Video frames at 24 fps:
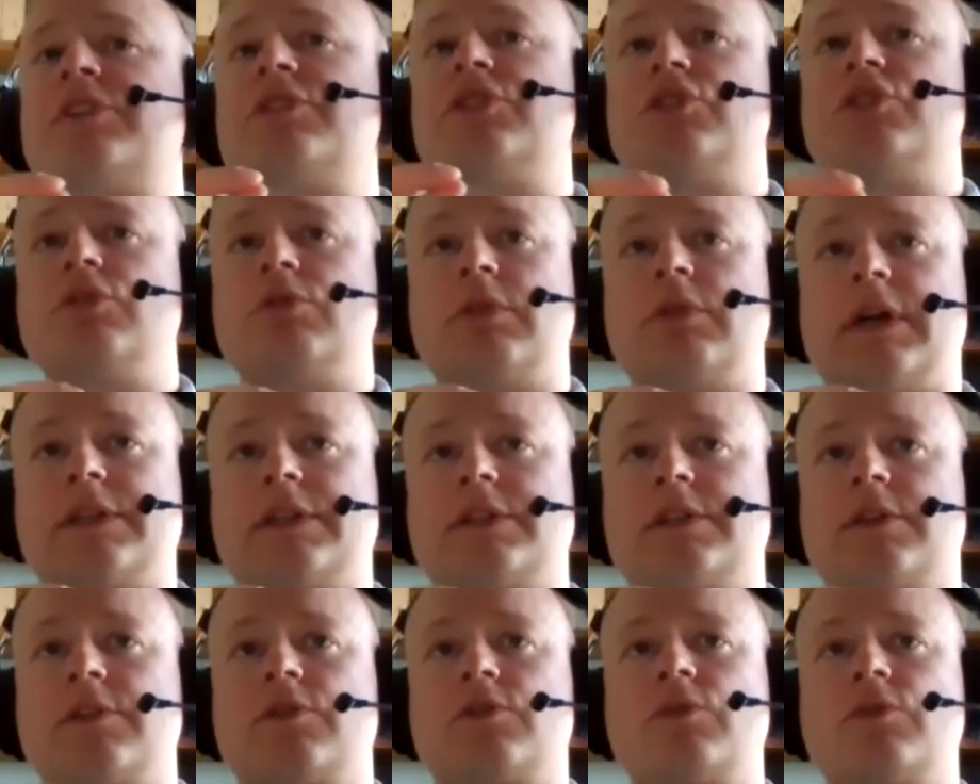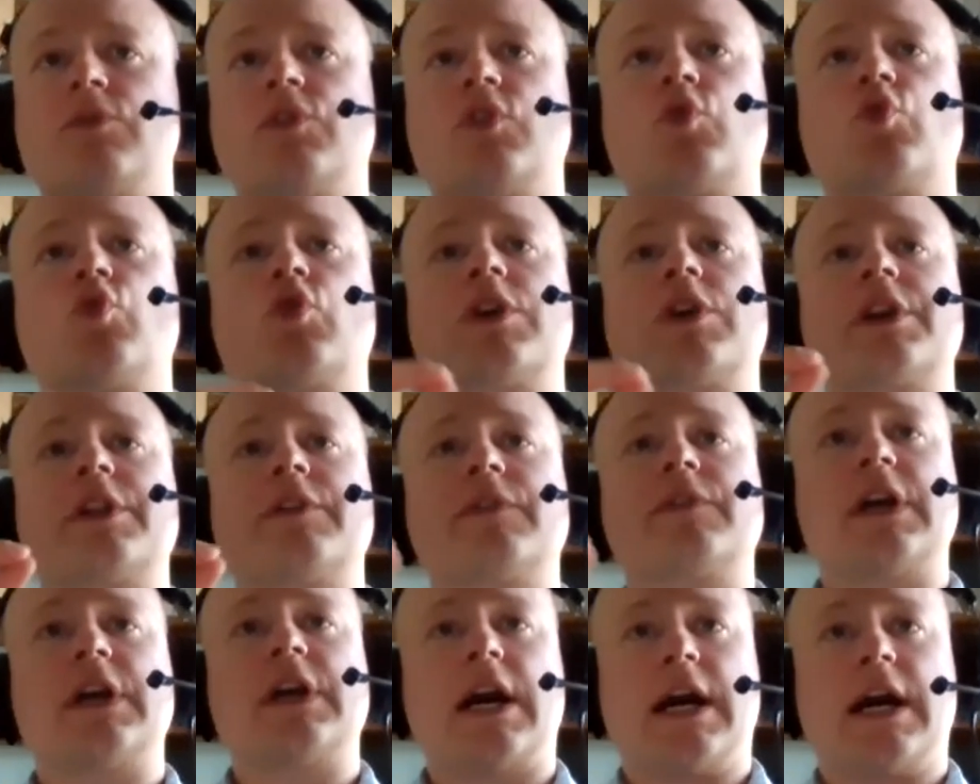to do it through the word
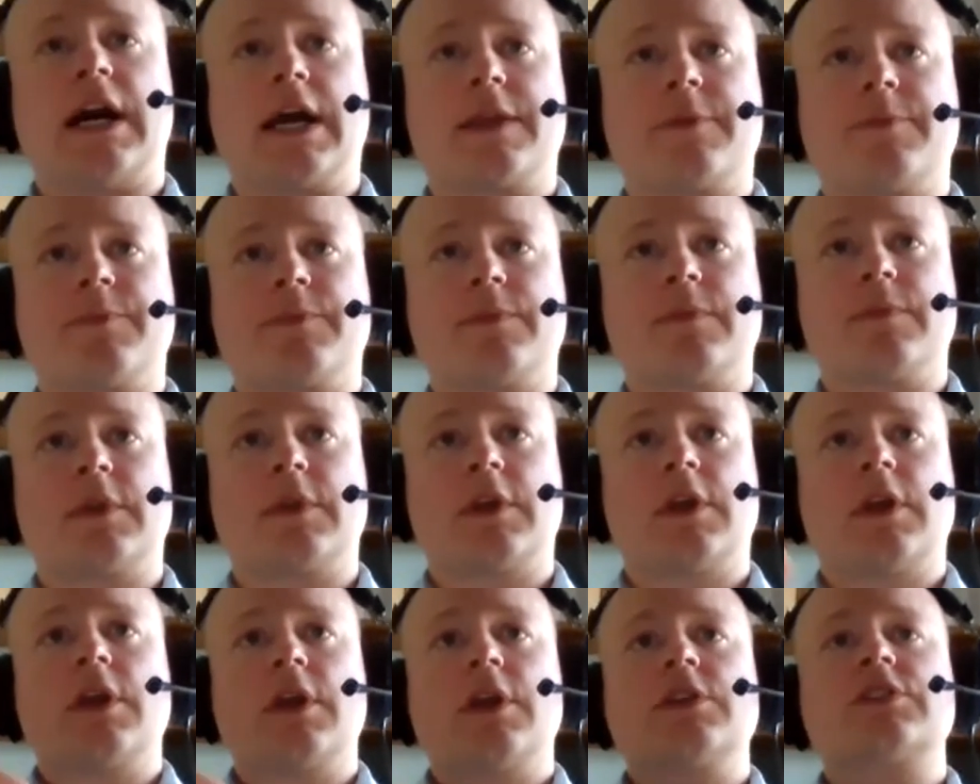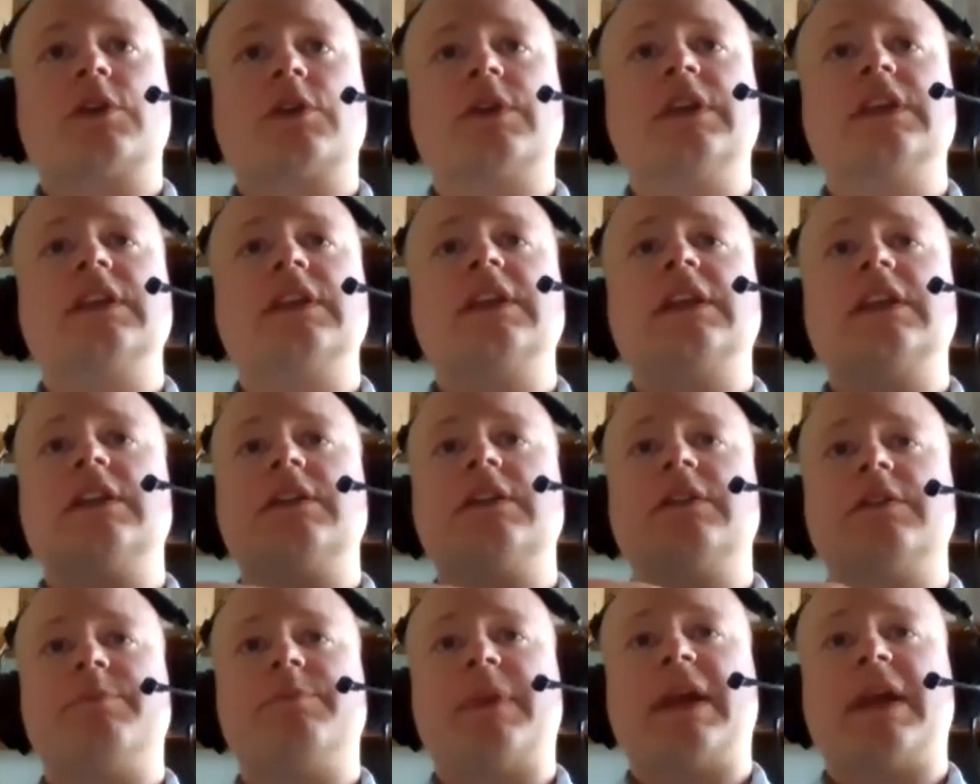of God. So he needed to